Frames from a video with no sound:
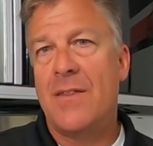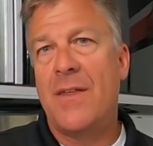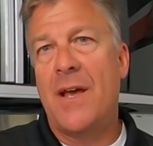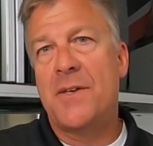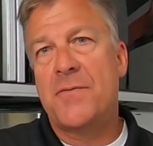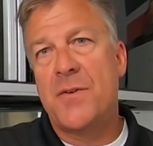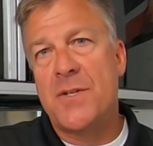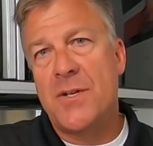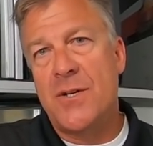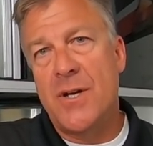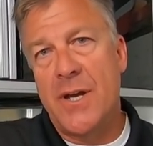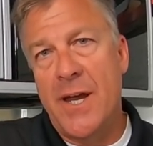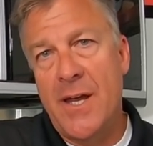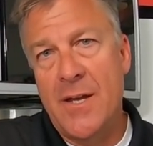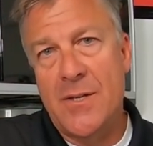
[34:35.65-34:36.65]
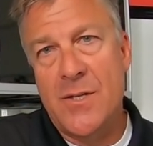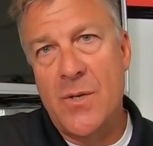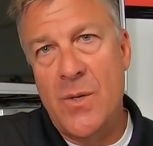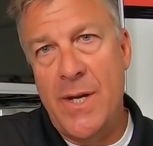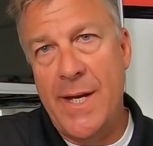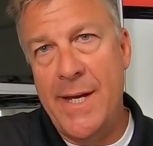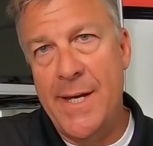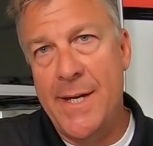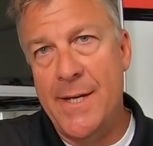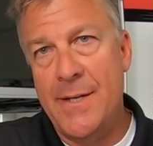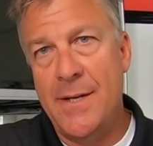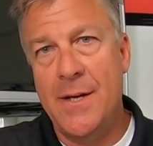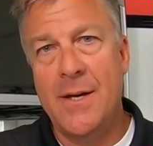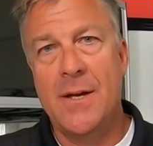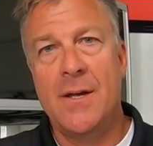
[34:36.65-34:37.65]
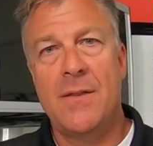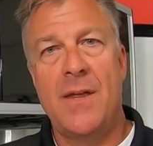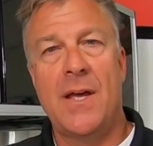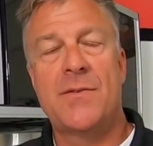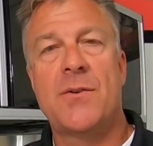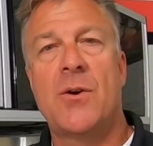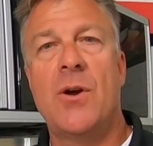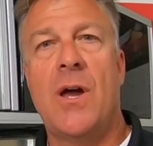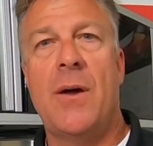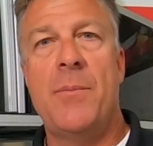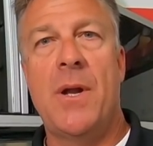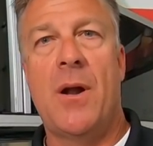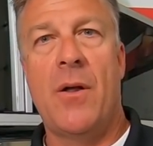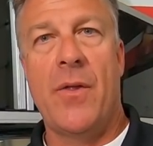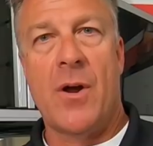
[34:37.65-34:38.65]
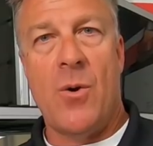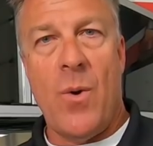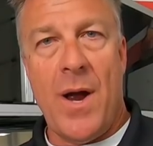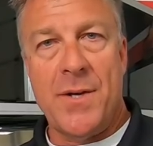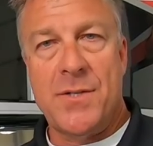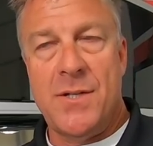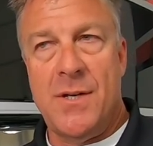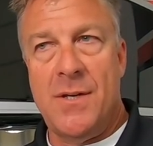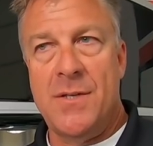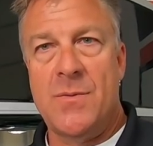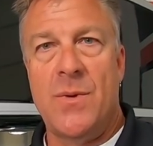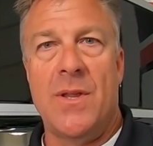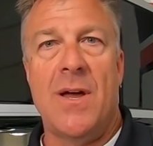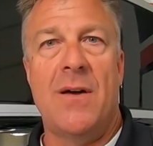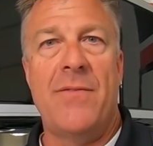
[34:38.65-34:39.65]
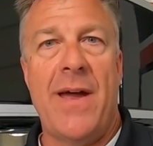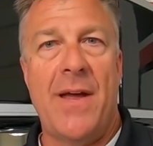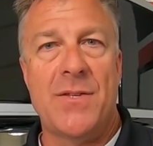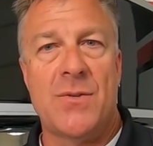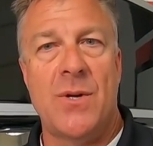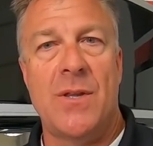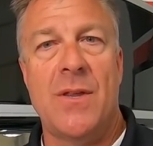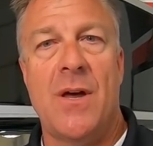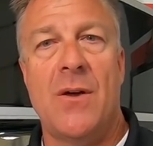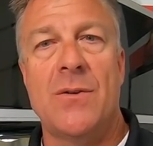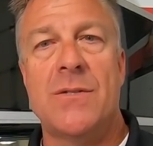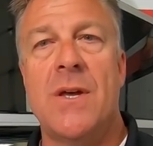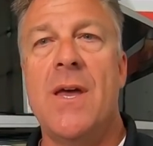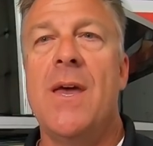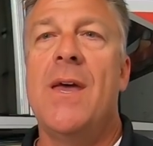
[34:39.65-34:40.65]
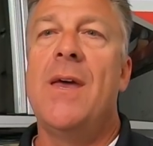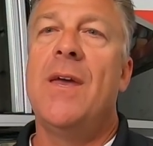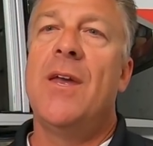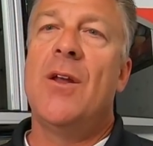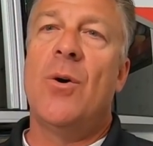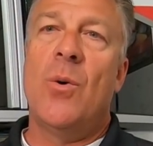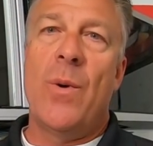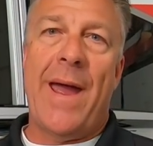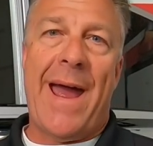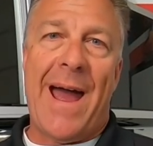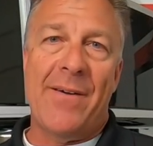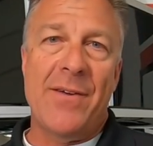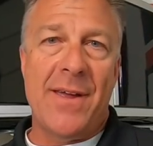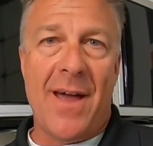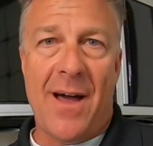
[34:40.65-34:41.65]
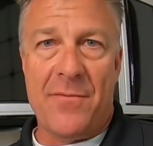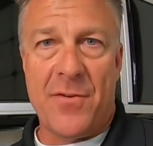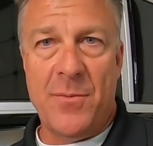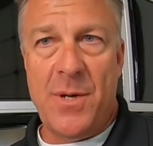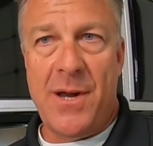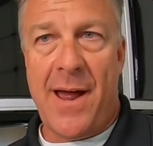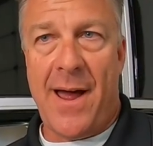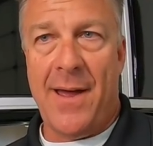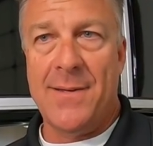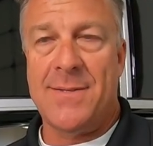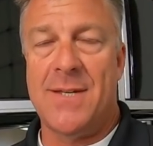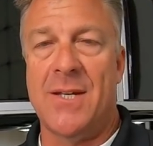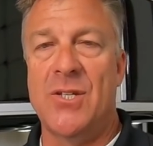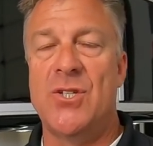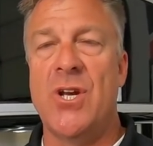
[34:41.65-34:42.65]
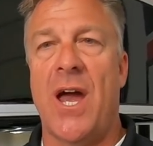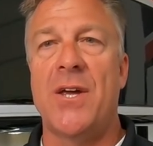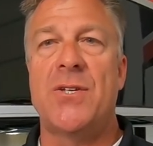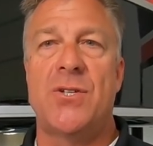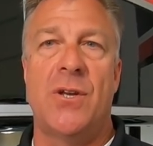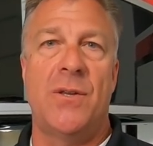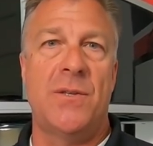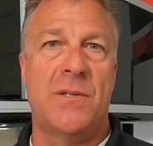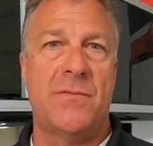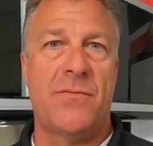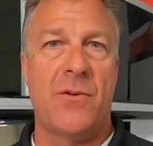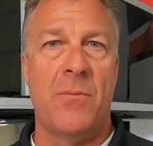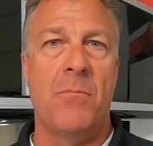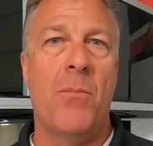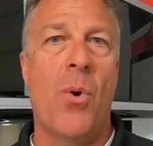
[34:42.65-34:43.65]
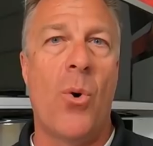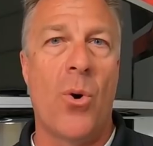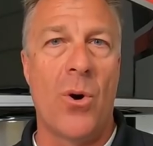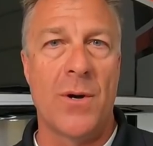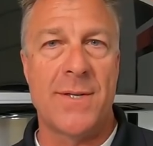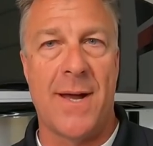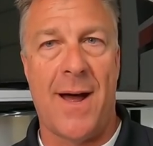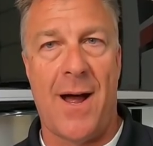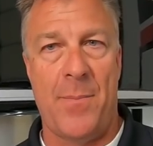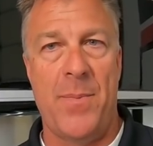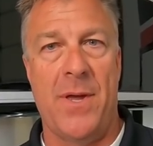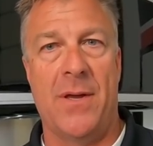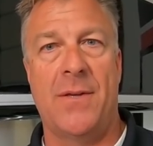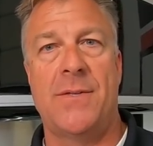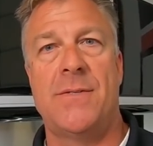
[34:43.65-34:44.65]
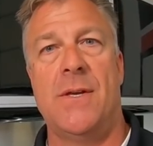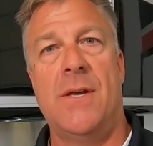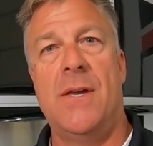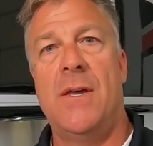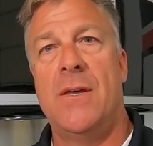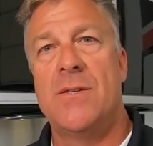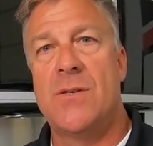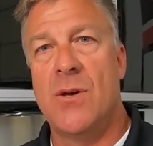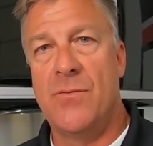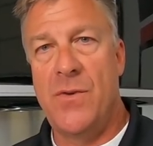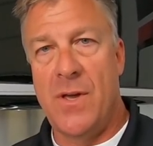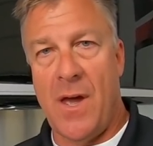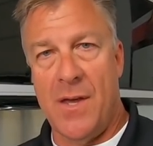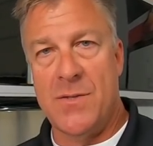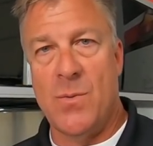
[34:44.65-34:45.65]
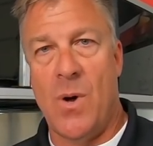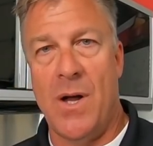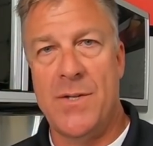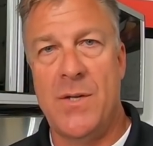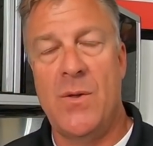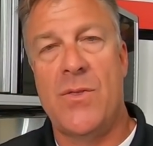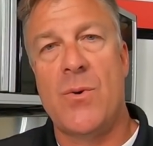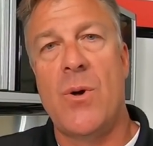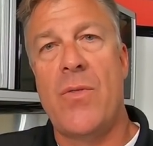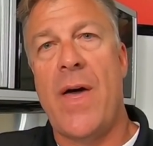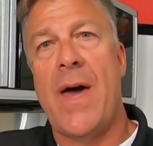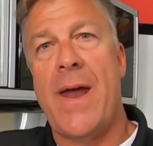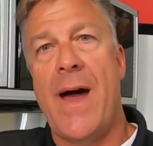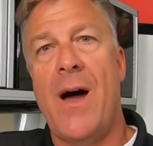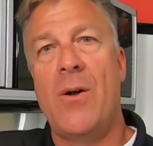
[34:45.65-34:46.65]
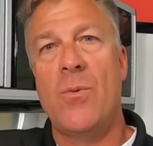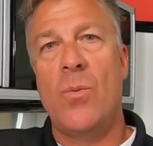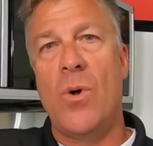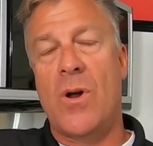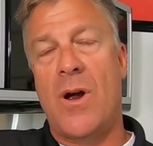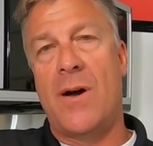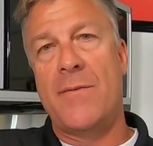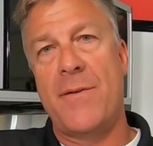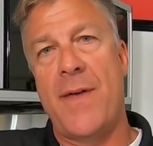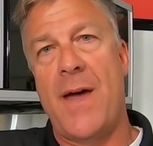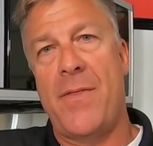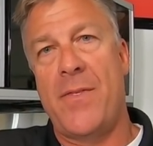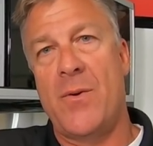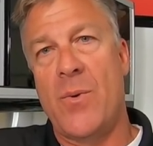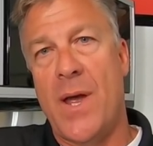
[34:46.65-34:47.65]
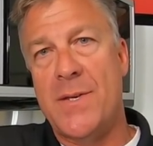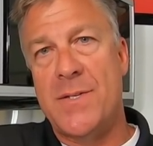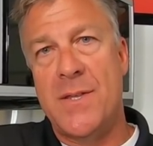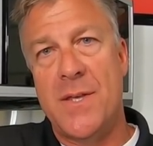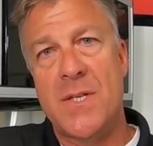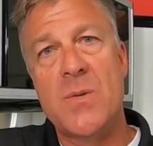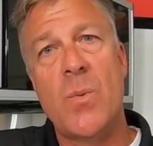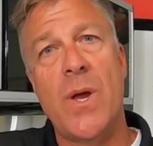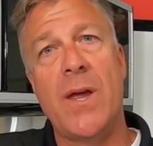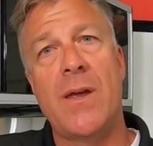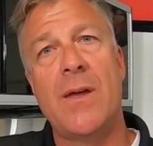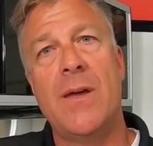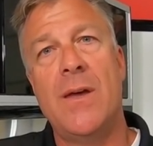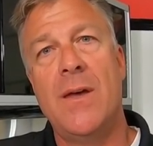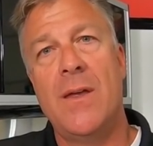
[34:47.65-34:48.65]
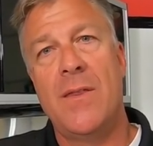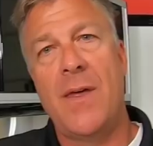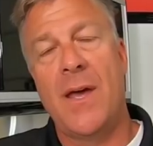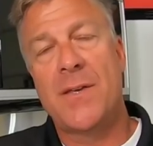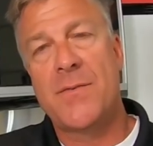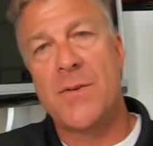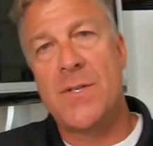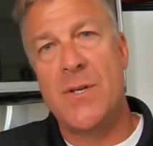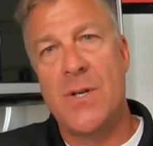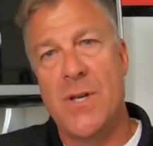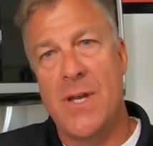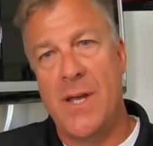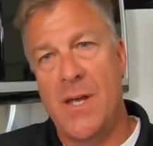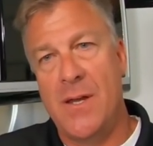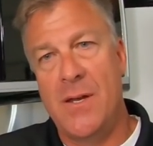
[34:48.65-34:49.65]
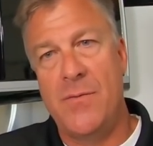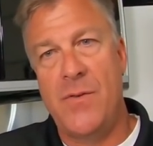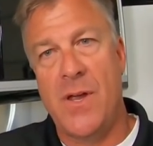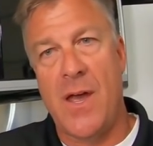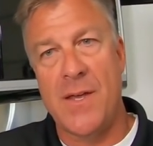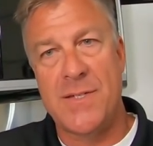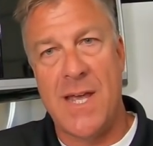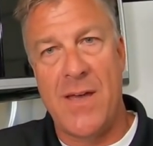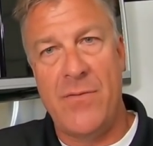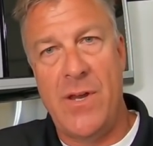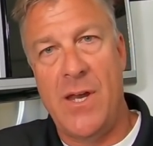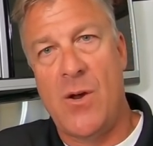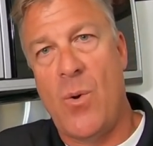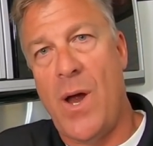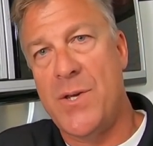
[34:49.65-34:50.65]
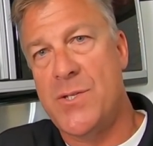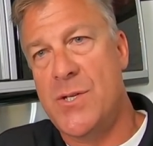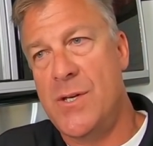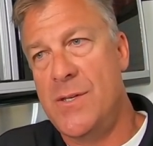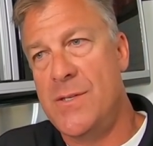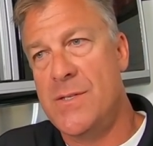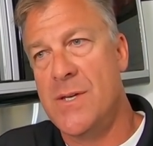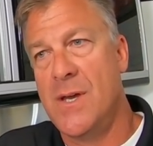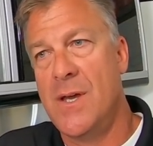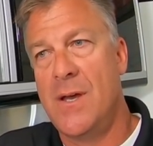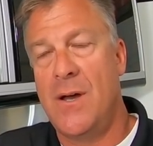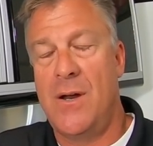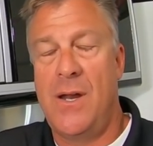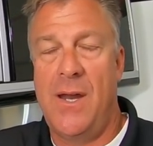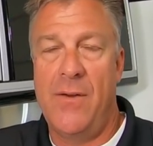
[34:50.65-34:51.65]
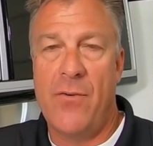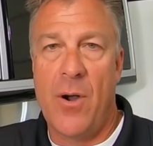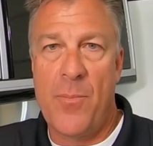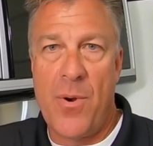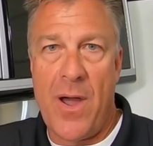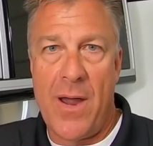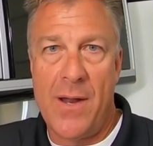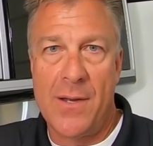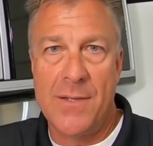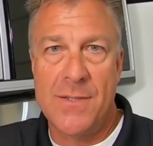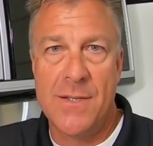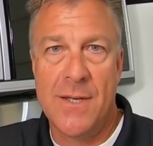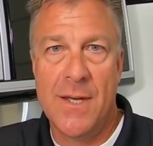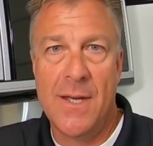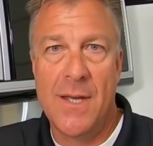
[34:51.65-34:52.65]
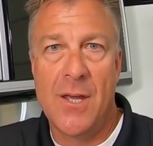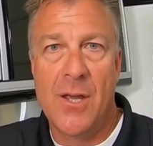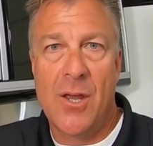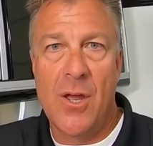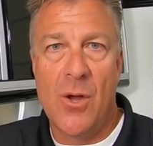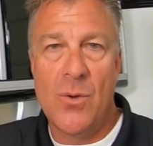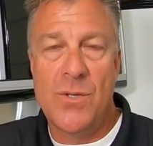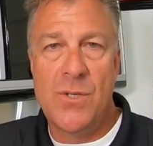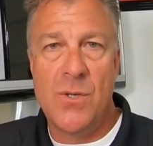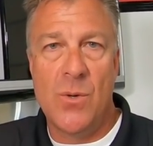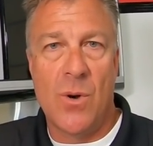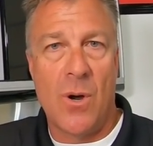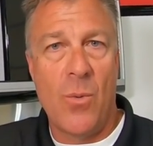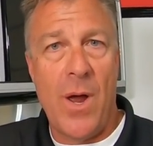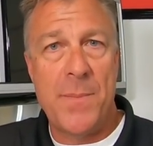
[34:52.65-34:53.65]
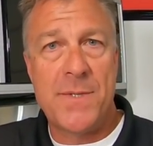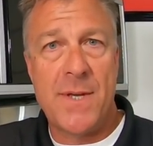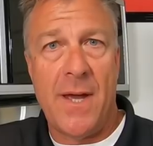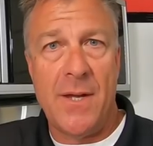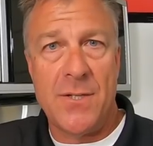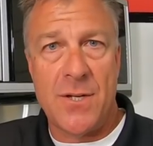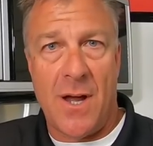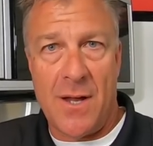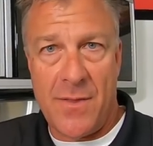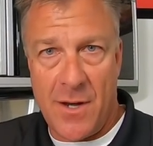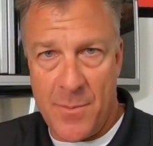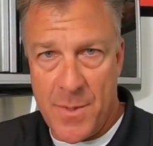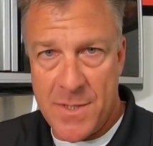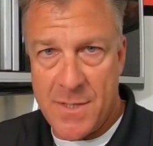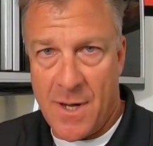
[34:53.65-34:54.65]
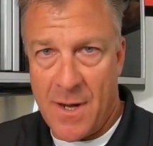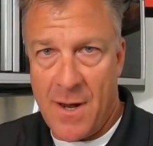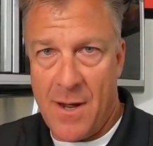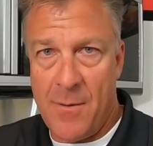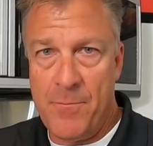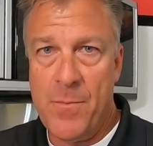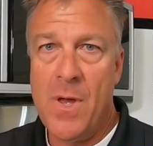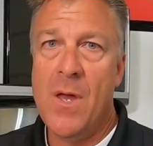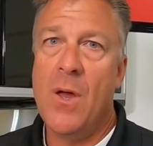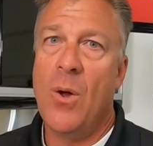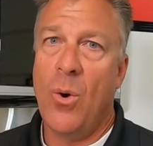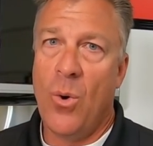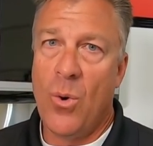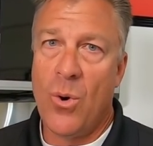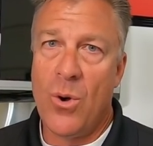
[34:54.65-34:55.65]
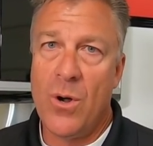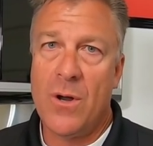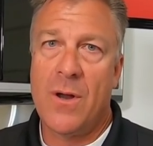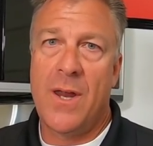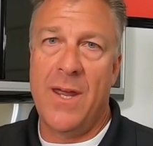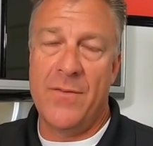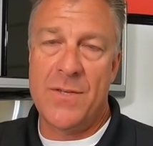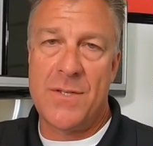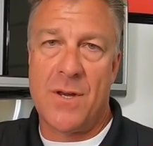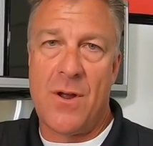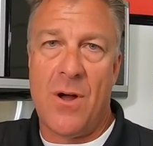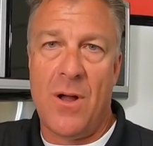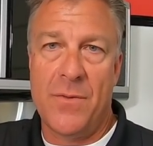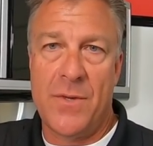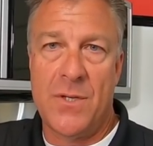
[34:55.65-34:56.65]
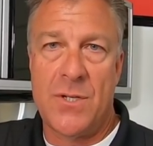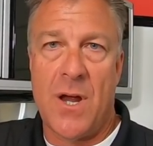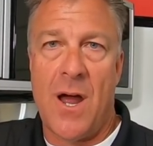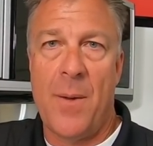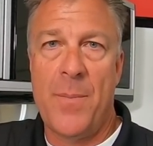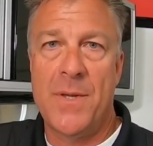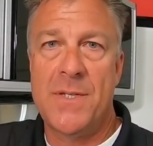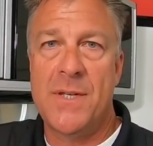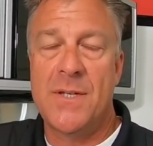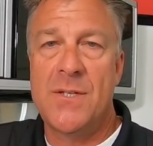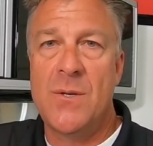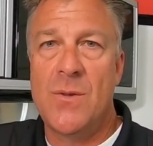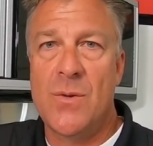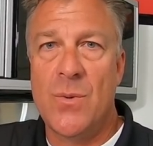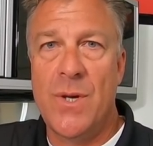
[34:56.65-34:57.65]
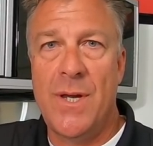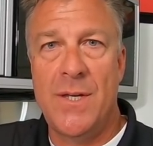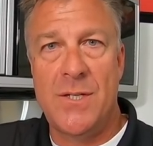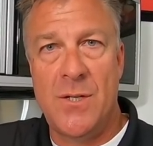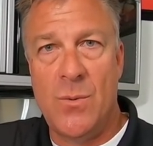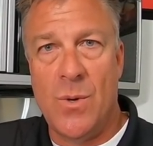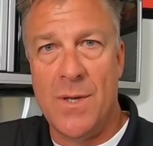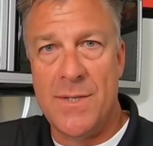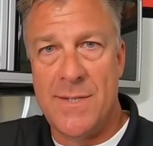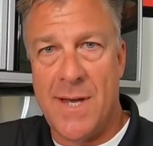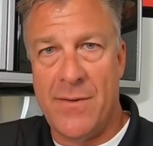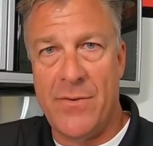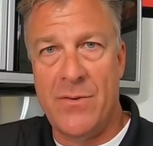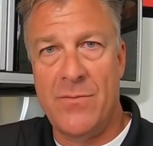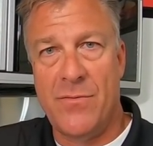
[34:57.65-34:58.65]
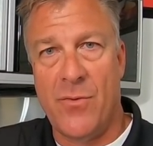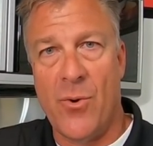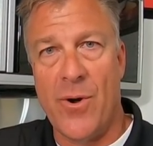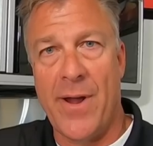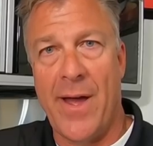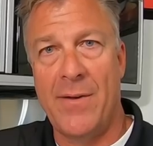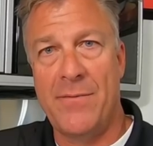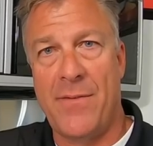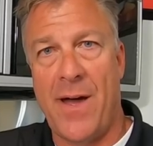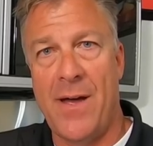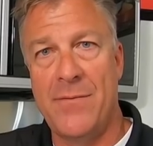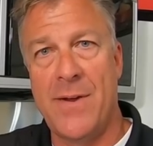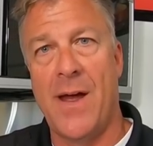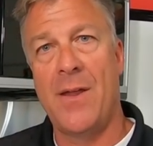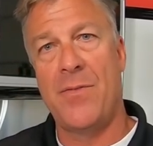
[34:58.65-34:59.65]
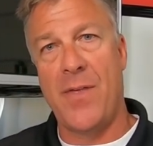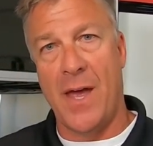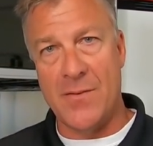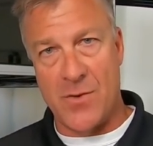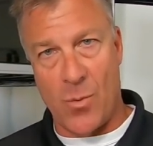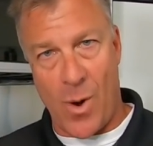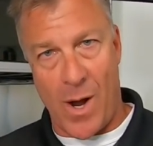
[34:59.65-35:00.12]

Thanks for turning in, tuning in. Thanks for grabbing all the questions. We love answering those. You know what we haven't got from you guys? Suggestions for more topics. So if you guys want to, throw that out and we'll cover that the rest of this week. Thanks for tuning in. If you guys have any questions on any of our products, go to our website, shocktherapist.com, or give us a call at the shop at 623 217 4959. Thanks for